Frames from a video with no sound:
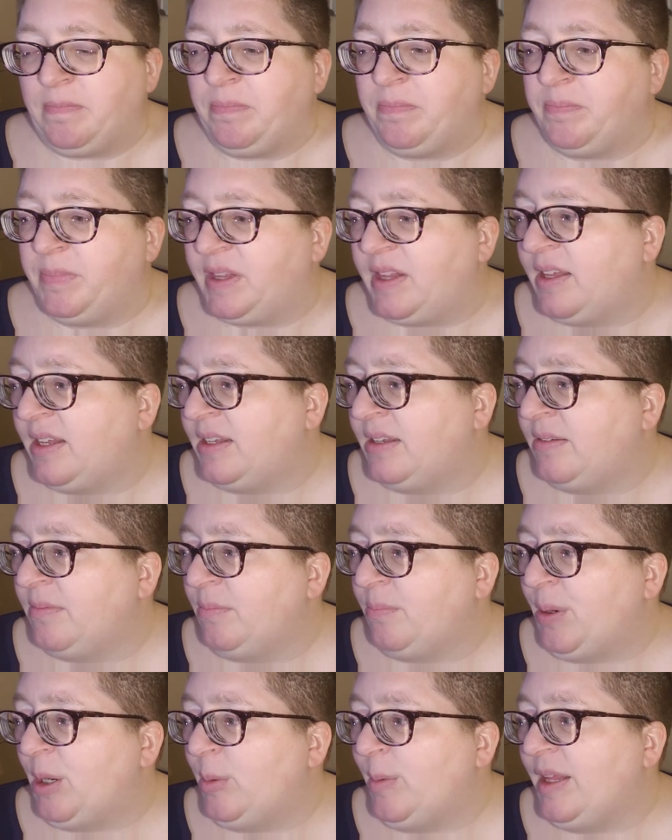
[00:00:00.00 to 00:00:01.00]
But
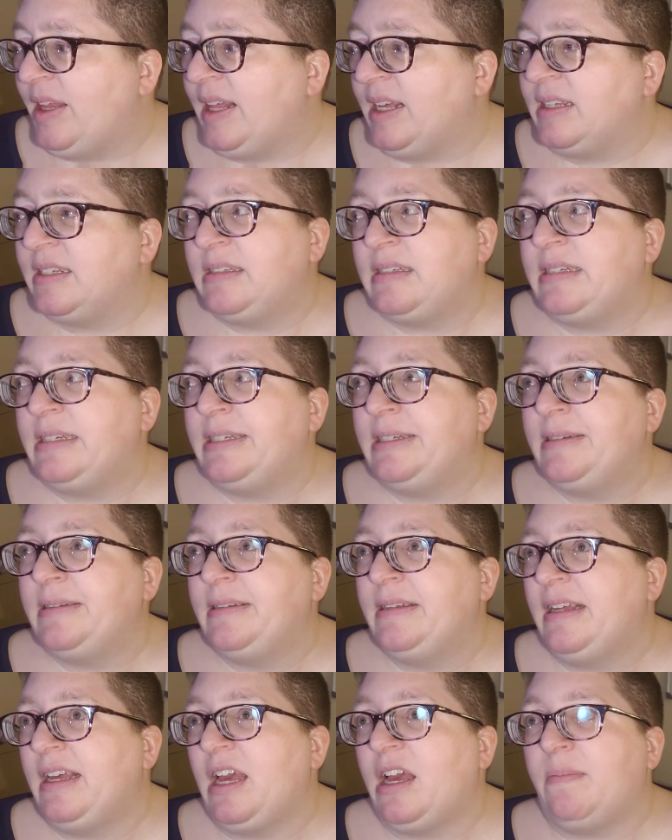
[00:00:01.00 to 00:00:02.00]
then part of me thinks,
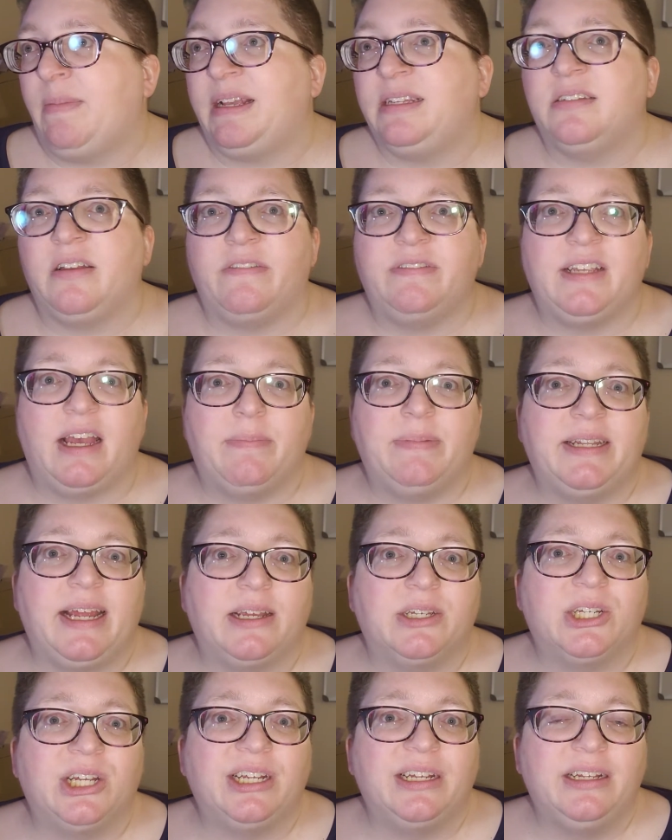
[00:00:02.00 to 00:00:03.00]
am I
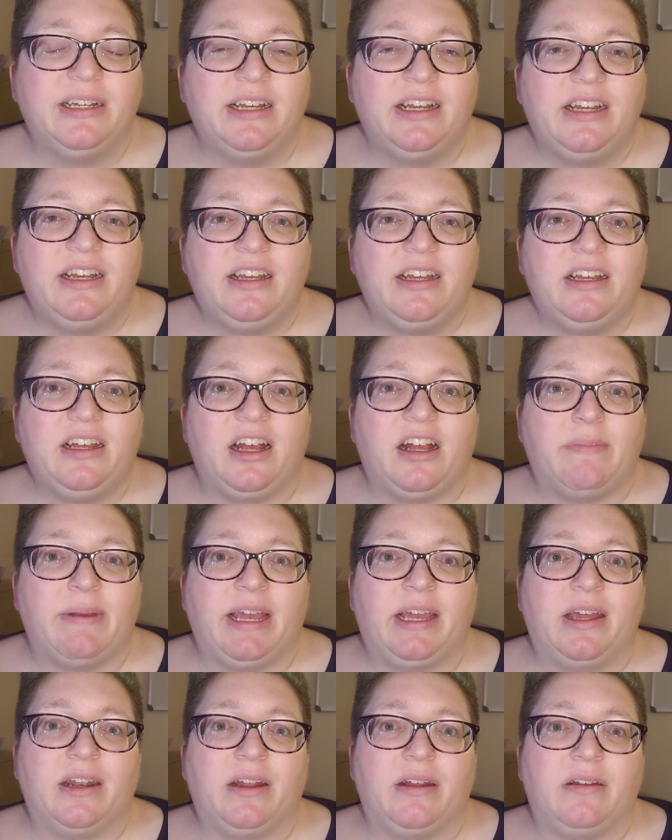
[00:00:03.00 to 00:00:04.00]
self-sabotaging?
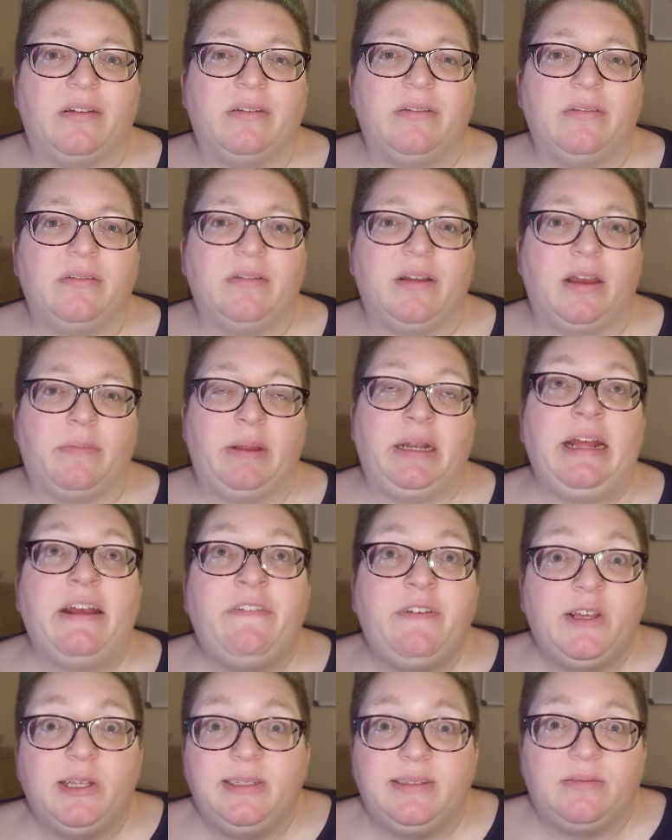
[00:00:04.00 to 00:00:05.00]

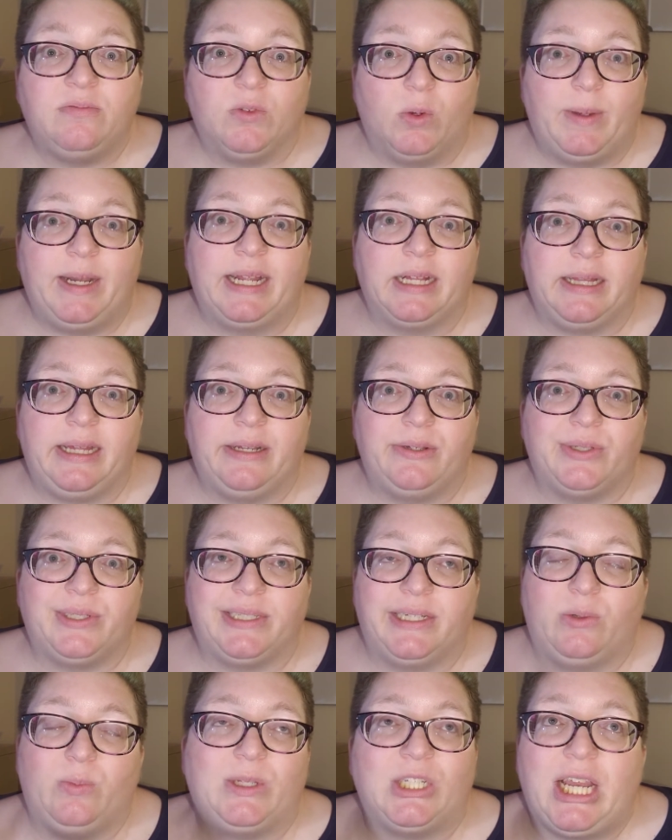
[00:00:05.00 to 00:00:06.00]
If he's romantically
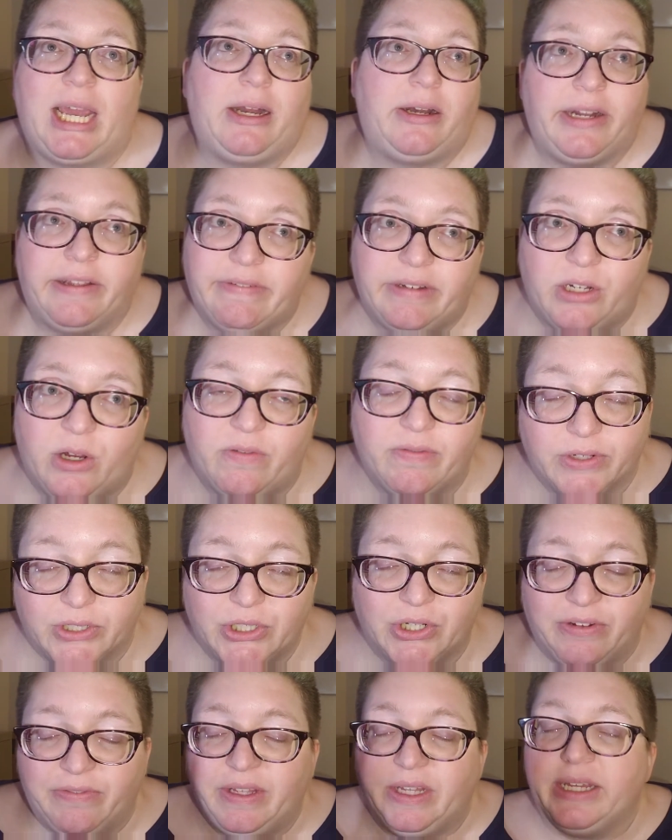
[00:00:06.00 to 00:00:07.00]
interested, which I don't even know for
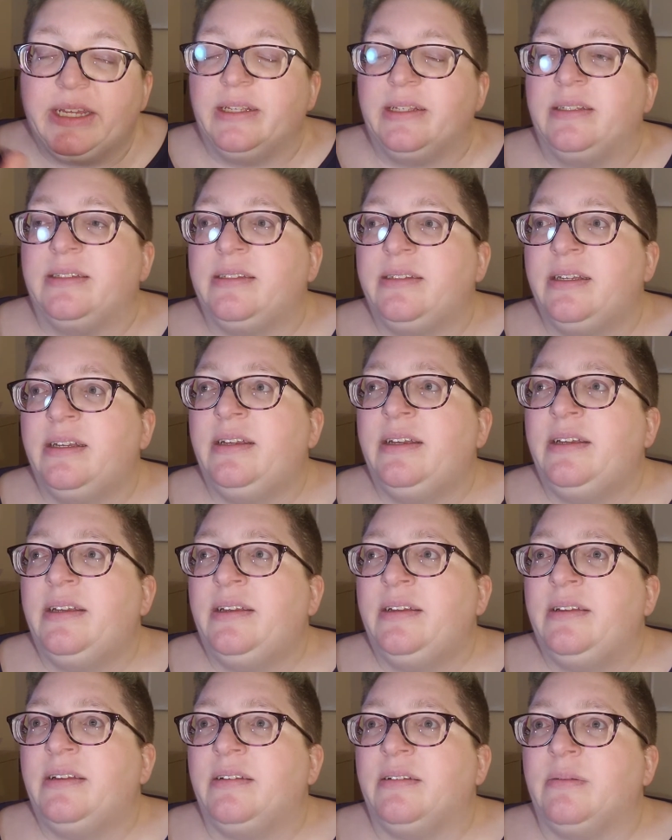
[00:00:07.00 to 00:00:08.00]
sure if he is,
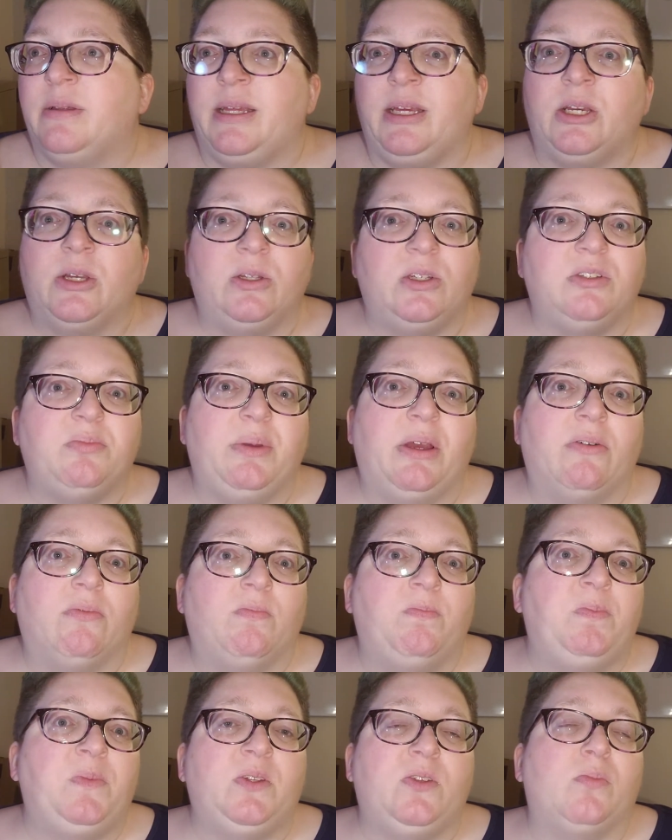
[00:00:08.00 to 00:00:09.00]
he could just be a
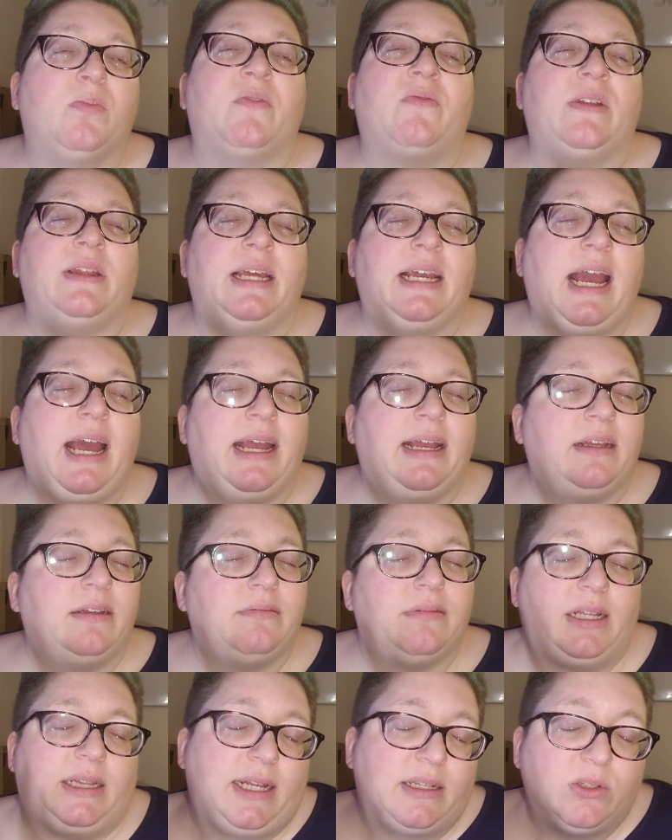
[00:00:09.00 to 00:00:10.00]
super friendly guy
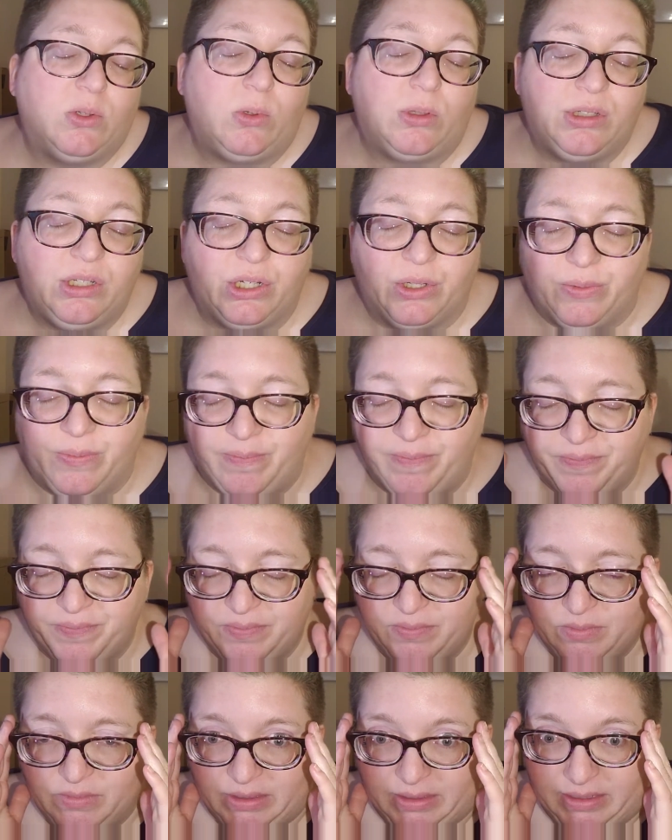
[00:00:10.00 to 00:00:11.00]
and that's cool too.
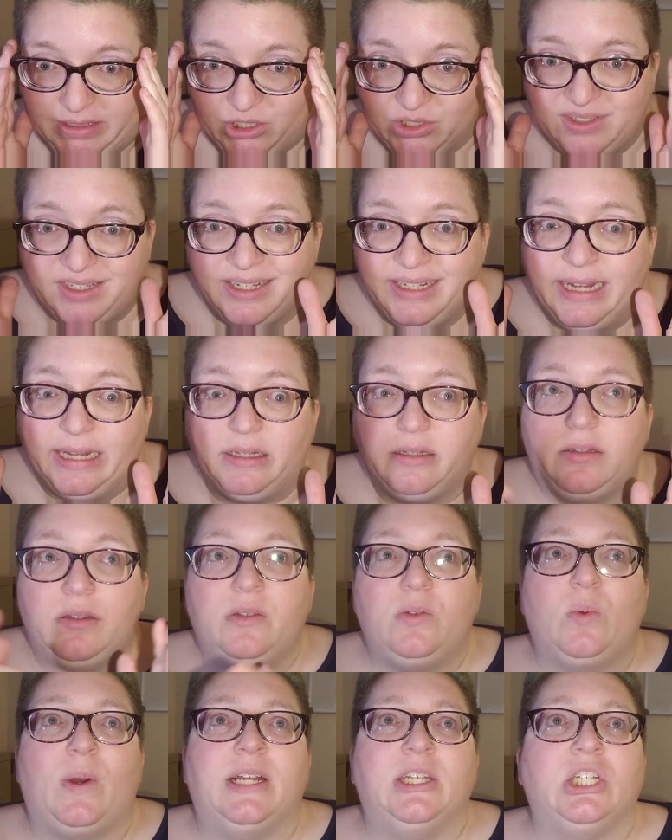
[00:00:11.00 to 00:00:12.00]
Just in case
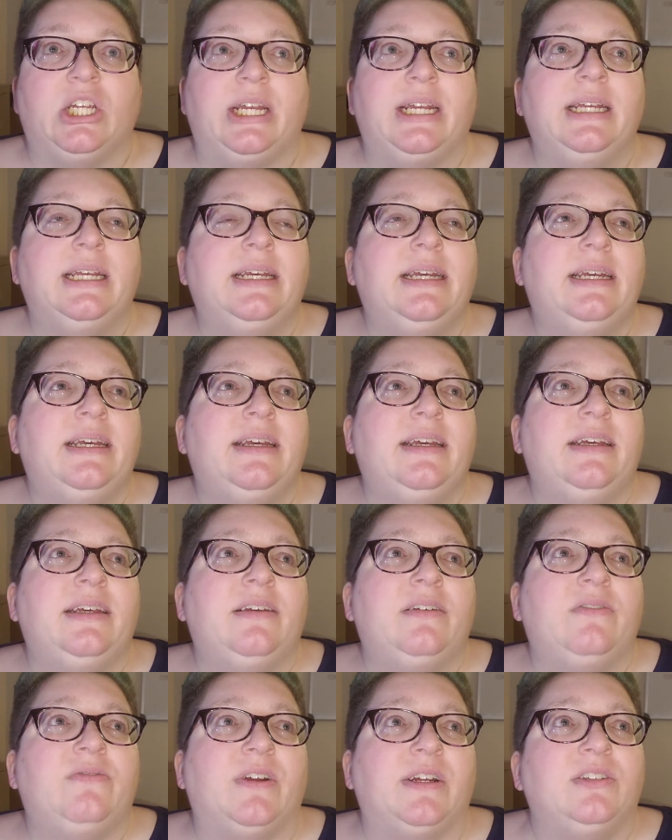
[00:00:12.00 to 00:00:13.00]
he's watching.
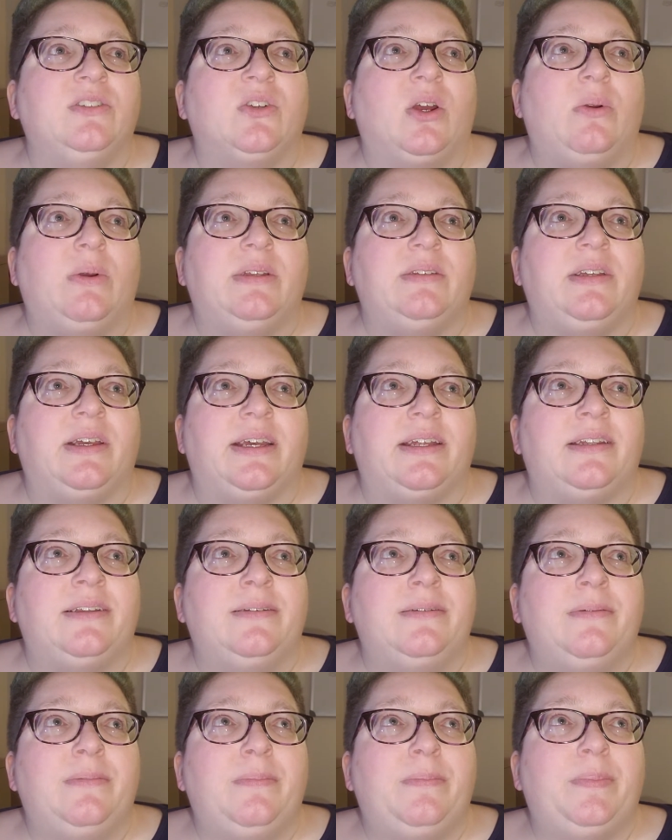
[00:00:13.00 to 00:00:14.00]
Friends are always good.
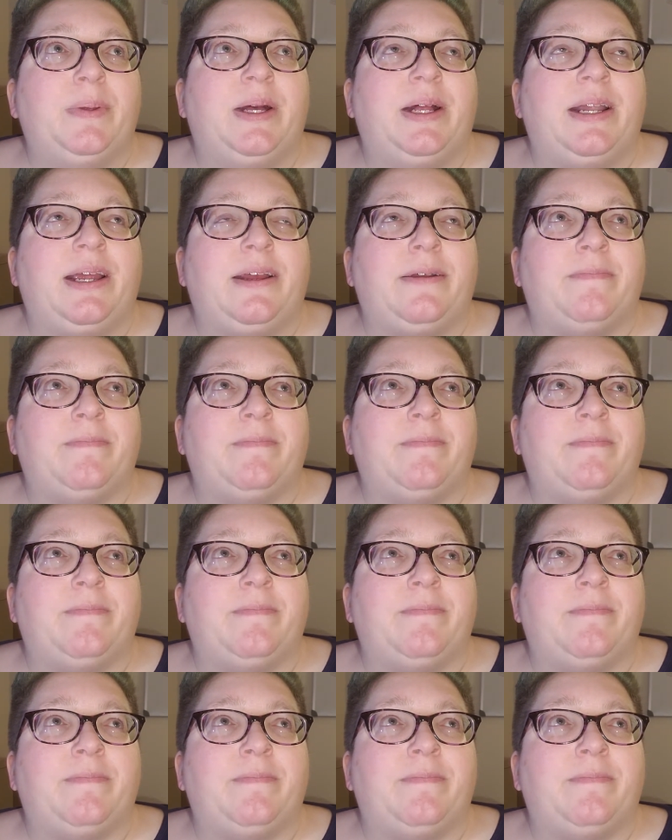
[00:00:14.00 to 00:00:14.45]
But